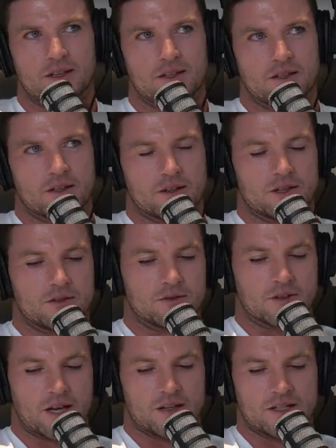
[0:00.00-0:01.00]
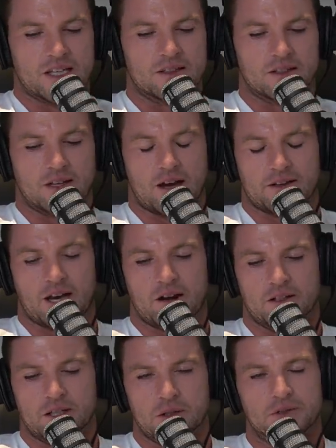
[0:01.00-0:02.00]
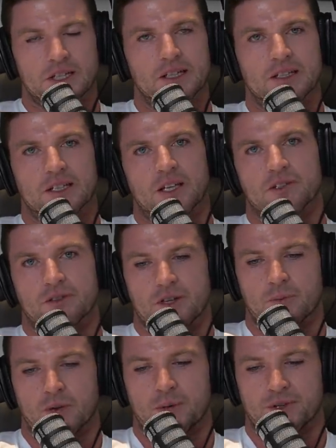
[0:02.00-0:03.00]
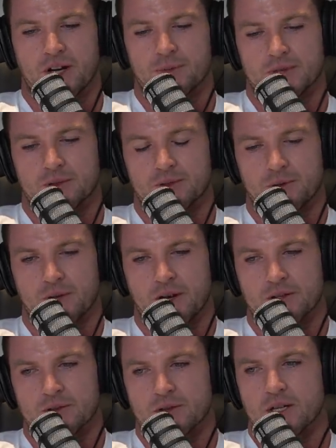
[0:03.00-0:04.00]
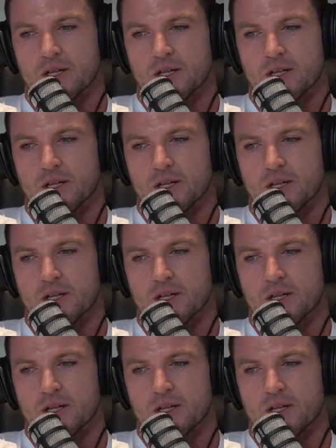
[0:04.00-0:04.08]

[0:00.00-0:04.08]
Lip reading: Mm. You know, I think you were carrying a little niggling injury, and Bomber comes up to you and goes,